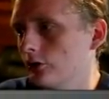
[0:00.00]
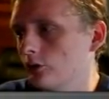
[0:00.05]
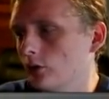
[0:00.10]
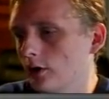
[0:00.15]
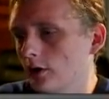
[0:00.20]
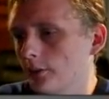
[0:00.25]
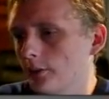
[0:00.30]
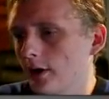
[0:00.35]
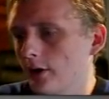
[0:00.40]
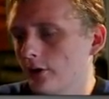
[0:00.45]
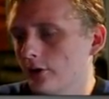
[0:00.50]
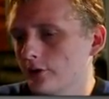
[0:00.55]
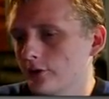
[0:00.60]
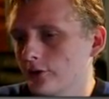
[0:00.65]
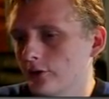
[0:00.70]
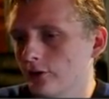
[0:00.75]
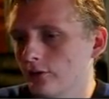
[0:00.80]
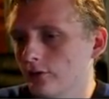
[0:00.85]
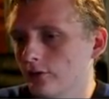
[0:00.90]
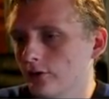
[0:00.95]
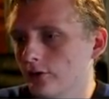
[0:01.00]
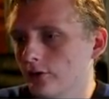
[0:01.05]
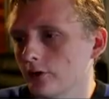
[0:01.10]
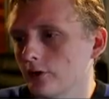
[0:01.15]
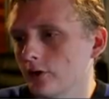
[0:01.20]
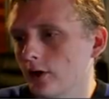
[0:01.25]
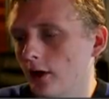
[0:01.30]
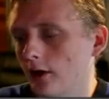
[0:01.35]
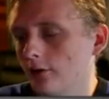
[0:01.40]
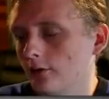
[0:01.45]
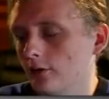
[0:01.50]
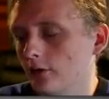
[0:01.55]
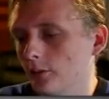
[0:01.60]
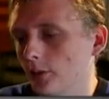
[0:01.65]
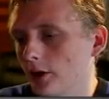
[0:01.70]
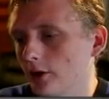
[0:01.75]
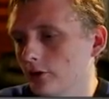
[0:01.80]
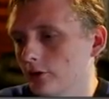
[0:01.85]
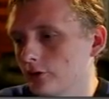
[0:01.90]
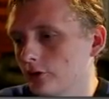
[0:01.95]
a 20 power silver out of
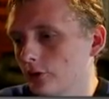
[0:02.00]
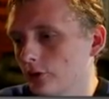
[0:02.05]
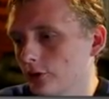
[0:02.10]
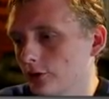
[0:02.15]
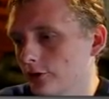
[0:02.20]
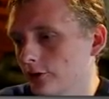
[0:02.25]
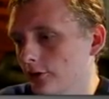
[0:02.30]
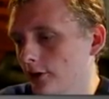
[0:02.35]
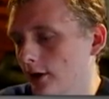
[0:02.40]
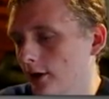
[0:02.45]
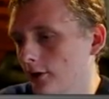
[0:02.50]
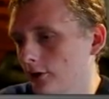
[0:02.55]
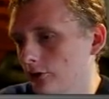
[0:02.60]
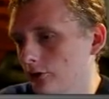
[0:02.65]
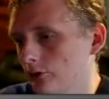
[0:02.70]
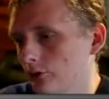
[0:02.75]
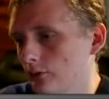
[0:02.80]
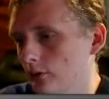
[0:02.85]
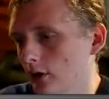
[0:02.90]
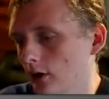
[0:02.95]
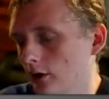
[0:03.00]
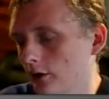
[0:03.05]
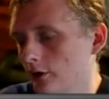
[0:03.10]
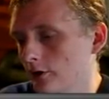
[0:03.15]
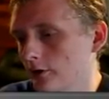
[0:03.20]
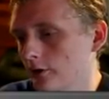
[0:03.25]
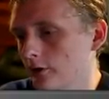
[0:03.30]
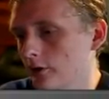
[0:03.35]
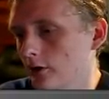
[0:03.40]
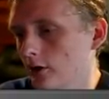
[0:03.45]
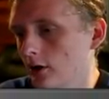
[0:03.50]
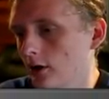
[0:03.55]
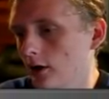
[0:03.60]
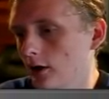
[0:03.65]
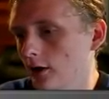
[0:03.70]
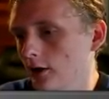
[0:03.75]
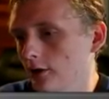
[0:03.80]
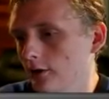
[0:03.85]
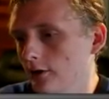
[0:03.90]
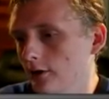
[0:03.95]
Commander's Horn is not too hard
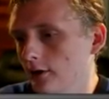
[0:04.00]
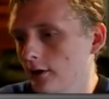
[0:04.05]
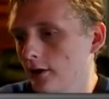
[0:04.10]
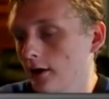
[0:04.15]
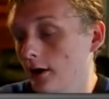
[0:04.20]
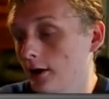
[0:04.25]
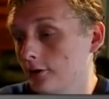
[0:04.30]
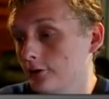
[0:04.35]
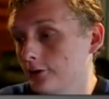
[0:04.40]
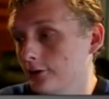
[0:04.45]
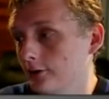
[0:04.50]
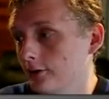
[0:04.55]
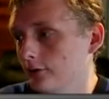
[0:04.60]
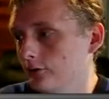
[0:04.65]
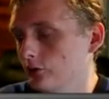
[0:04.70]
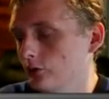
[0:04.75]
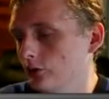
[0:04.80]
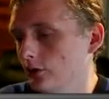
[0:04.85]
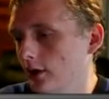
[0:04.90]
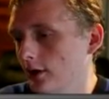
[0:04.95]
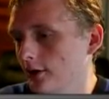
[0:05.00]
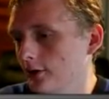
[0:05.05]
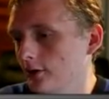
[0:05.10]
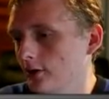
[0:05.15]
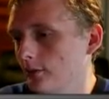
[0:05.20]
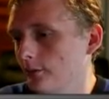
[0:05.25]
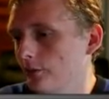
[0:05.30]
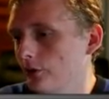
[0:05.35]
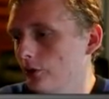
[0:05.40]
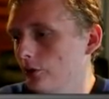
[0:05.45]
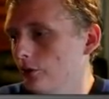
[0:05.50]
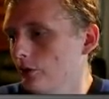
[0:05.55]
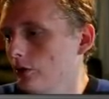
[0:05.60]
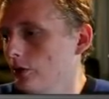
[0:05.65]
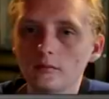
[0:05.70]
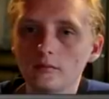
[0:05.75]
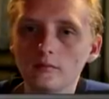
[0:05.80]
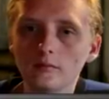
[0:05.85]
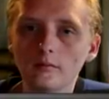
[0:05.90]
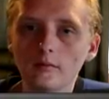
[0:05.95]
and actually gives you a lot of tempo.
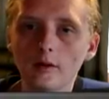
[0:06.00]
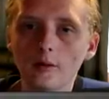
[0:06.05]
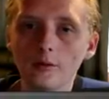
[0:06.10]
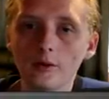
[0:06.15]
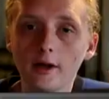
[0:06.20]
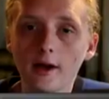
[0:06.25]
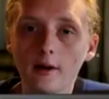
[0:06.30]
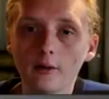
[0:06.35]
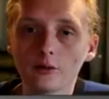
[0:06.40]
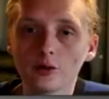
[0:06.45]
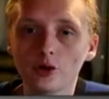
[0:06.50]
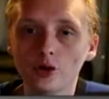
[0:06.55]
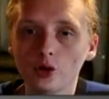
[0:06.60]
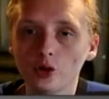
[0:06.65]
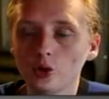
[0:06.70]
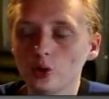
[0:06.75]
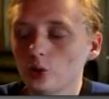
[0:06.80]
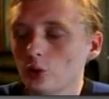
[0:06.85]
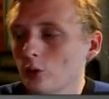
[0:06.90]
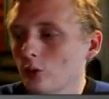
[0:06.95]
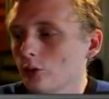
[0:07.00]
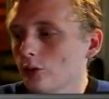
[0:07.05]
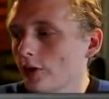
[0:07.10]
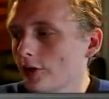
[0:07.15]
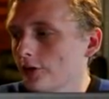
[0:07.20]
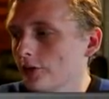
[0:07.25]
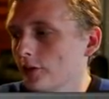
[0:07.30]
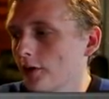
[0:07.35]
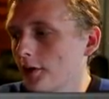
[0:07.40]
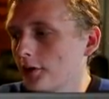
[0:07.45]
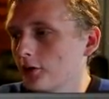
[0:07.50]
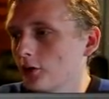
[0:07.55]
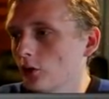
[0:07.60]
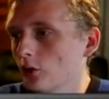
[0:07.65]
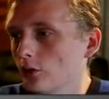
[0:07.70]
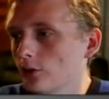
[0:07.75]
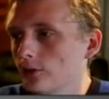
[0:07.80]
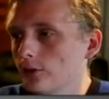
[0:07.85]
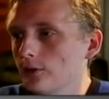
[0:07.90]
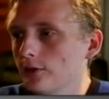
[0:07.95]
Then we got Renew, Resurrect
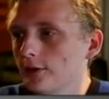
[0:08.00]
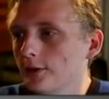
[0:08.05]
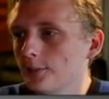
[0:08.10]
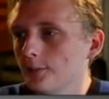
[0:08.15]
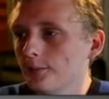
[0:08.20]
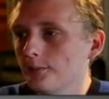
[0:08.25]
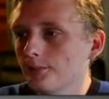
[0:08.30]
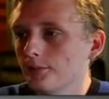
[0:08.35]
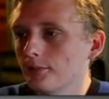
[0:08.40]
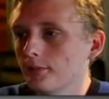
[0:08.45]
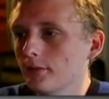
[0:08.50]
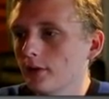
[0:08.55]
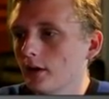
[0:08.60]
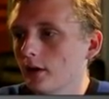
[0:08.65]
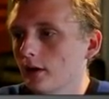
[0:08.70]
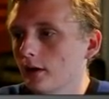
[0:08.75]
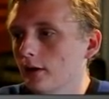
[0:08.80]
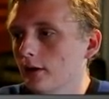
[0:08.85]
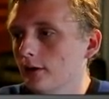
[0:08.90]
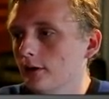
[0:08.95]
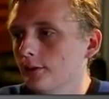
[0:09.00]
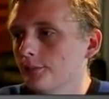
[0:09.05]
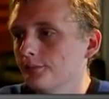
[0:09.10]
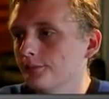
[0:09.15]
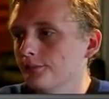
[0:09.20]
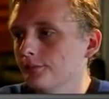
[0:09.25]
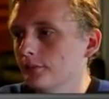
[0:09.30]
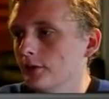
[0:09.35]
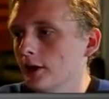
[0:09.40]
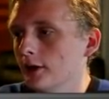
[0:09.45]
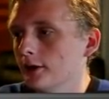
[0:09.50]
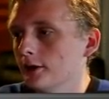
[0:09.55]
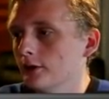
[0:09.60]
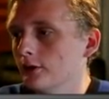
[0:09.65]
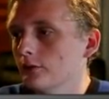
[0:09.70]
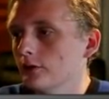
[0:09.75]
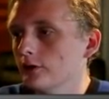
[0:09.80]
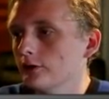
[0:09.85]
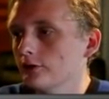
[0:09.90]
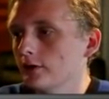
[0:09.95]
Gold unit. Yeah, you
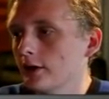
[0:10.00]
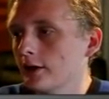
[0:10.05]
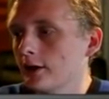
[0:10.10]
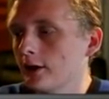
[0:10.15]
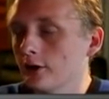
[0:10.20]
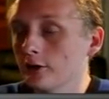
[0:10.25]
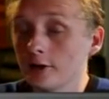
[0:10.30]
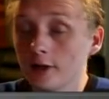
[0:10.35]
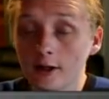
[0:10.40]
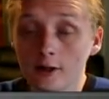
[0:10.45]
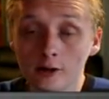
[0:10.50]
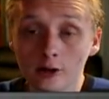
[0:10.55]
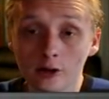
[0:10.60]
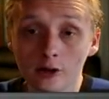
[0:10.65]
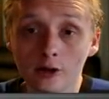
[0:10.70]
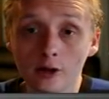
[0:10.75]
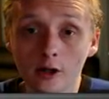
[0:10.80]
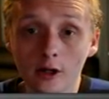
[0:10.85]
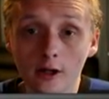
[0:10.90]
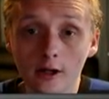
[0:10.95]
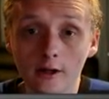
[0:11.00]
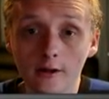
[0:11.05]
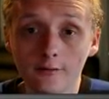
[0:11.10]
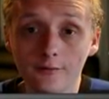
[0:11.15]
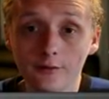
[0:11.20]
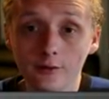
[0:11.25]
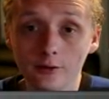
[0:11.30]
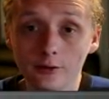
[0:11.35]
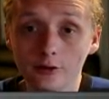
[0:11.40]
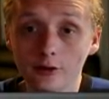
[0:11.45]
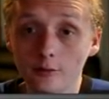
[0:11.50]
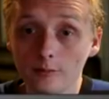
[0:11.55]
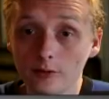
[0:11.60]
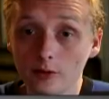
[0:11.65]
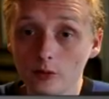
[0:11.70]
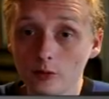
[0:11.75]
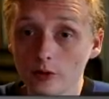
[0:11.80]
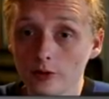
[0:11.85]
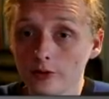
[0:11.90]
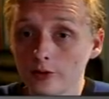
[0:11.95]
can resurrect Caretaker if there's
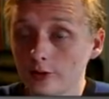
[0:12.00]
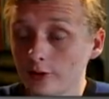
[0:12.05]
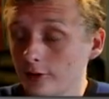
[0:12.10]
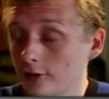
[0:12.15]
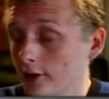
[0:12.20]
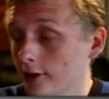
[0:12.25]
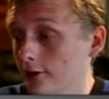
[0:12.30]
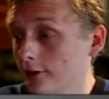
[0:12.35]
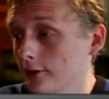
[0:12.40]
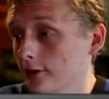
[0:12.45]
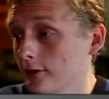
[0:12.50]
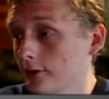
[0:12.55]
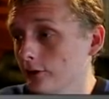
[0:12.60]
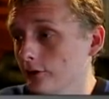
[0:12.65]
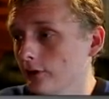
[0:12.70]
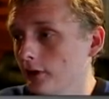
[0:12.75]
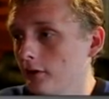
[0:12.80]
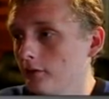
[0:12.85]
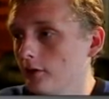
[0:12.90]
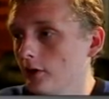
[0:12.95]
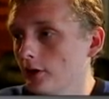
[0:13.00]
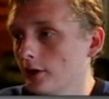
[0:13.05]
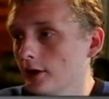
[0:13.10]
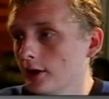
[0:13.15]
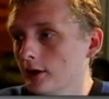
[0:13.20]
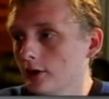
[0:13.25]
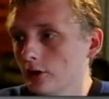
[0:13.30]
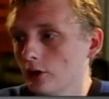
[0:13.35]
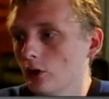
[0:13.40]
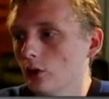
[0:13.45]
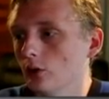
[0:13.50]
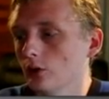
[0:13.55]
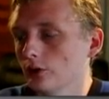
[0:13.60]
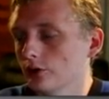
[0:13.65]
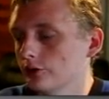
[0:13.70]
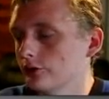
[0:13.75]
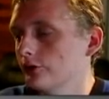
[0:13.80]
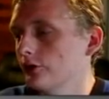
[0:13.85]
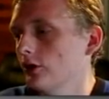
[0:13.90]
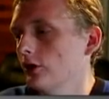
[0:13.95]
something worth stealing in their graveyard again, of
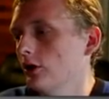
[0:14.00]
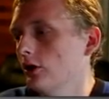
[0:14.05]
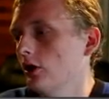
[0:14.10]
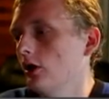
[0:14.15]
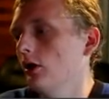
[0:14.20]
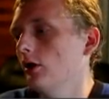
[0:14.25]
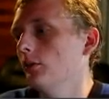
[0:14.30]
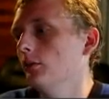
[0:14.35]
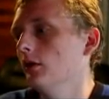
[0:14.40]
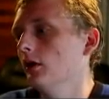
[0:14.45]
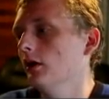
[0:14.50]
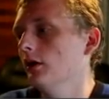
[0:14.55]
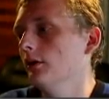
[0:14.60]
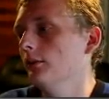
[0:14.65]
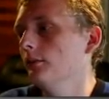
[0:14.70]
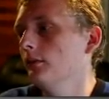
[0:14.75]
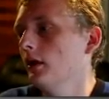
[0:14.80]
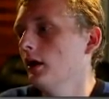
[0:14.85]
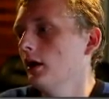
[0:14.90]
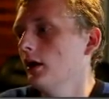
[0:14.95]
course. But